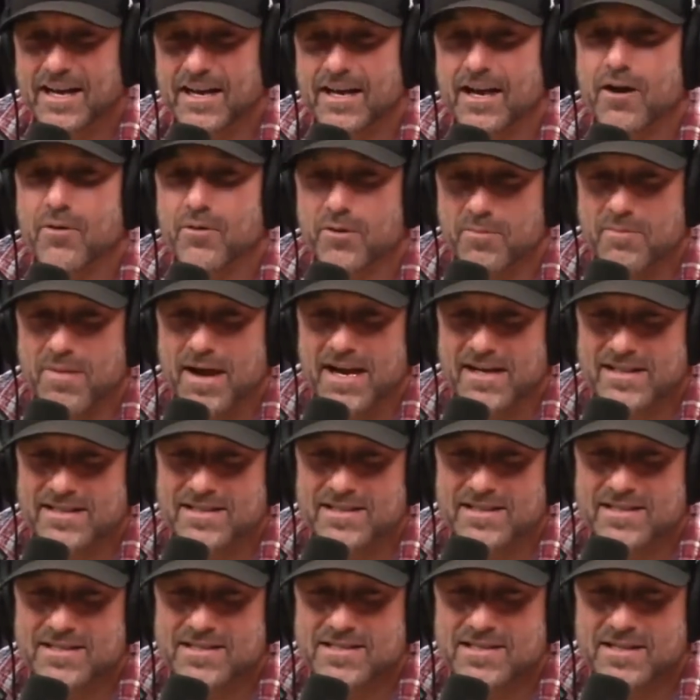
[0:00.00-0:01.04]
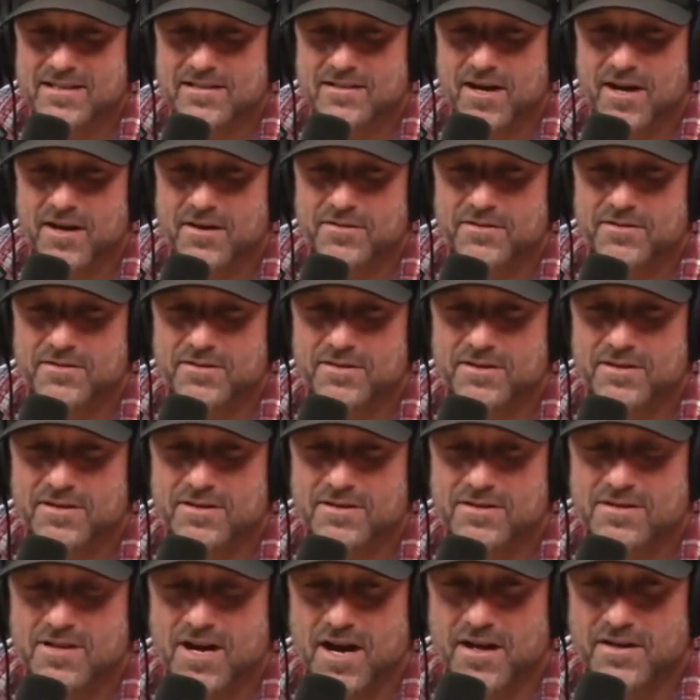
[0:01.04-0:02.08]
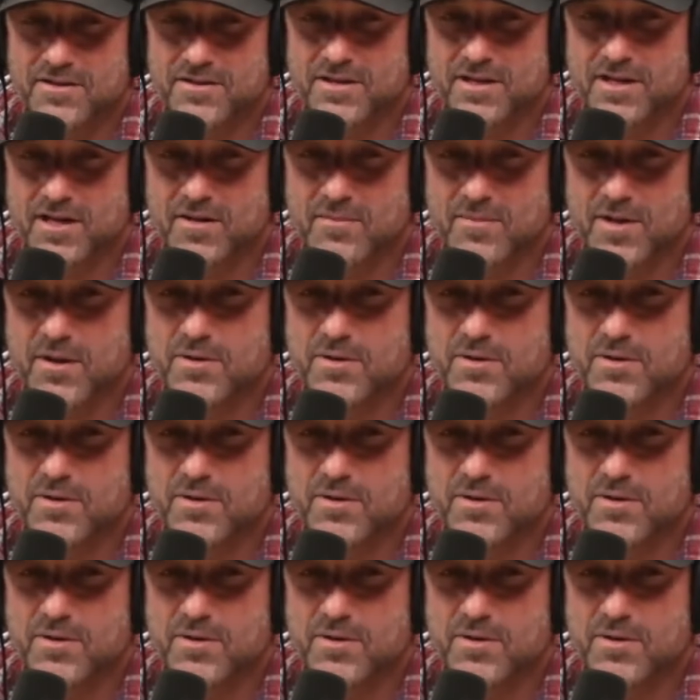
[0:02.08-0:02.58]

And I went back to D.C. and talked to him.